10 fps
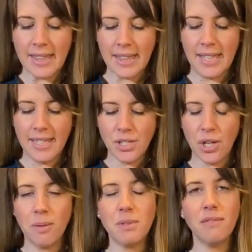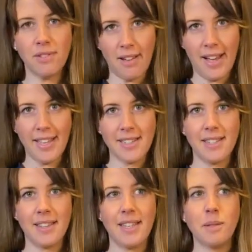In terms of light,
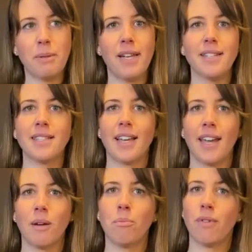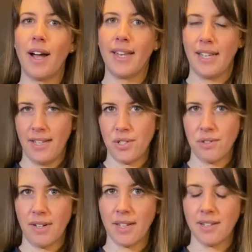these plants like bright
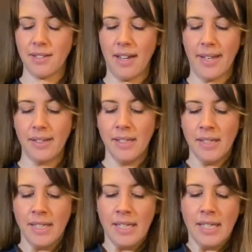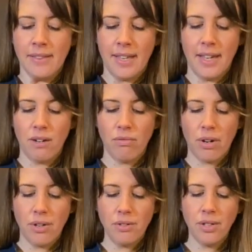indirect light. They're
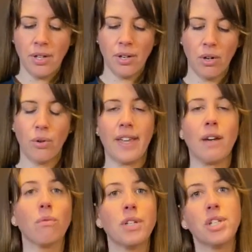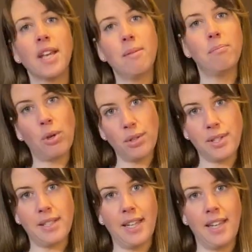grown, or they originate
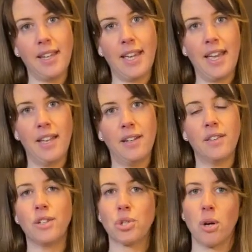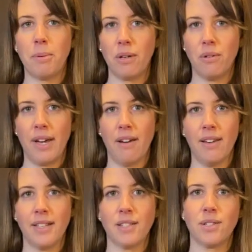mostly in the tropical
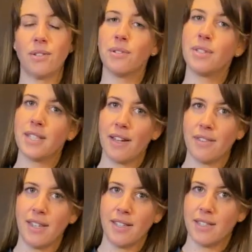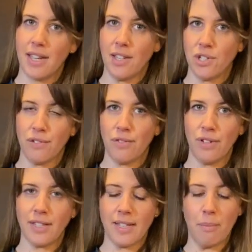areas, so Southeast Asia, for
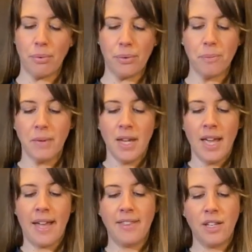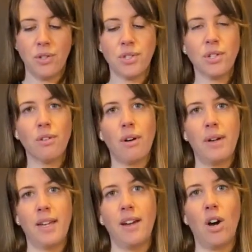example. And they're used to
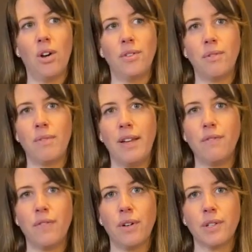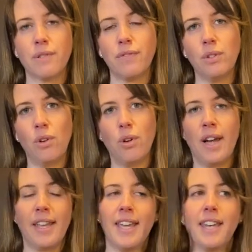growing on the rainforest floor,
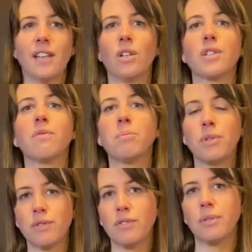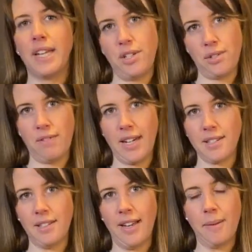getting lots of beautiful
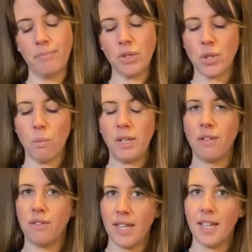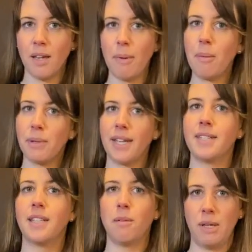indirect light. So when you're thinking about
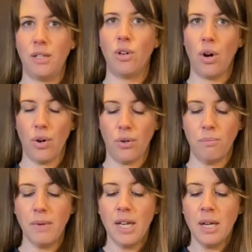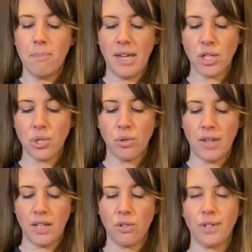placing them in your home, make sure
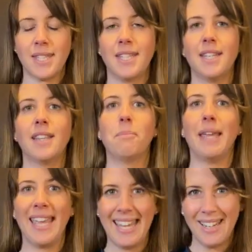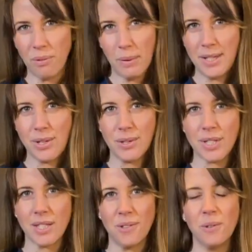that you're not sitting them in a
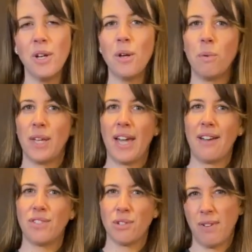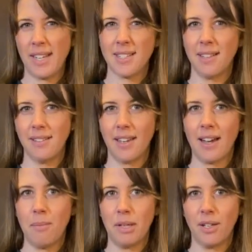windowsill where you have direct sunlight
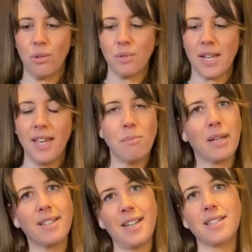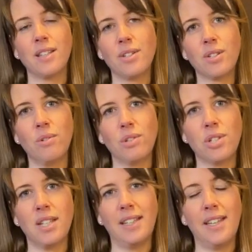coming in all day, because that's going to
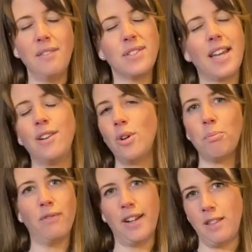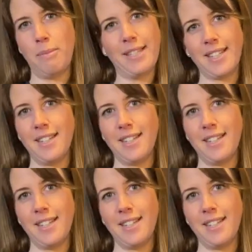scorch the leaves and not provide the best